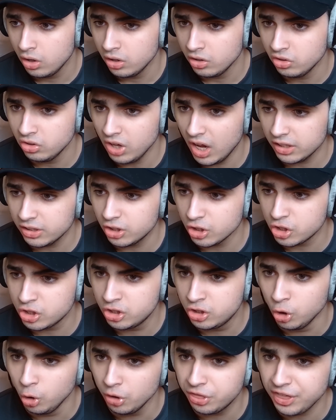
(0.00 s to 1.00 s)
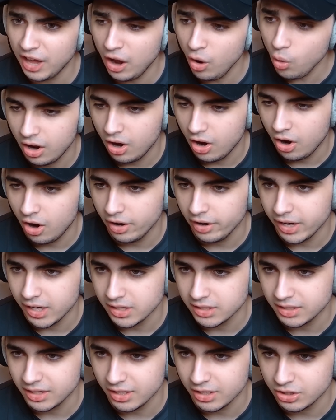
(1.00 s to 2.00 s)
Knocked his tooth out? Oh yeah,
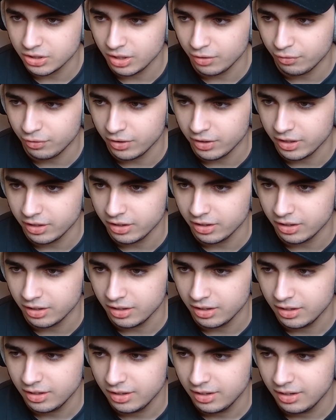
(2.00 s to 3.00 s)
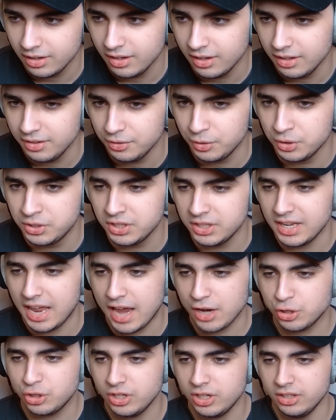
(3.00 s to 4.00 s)
he's gonna suffer here. This is
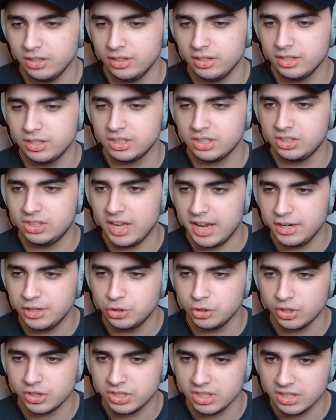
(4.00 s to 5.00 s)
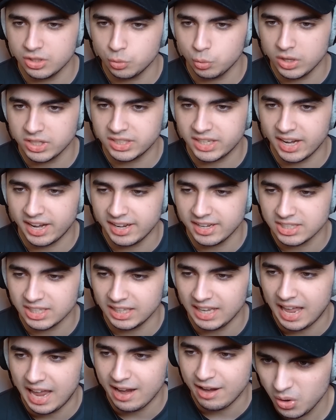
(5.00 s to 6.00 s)
actually, this is dangerous. This is risking his
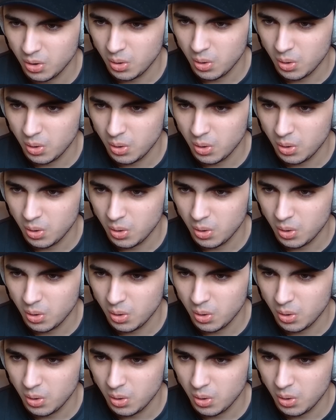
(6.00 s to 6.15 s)
life.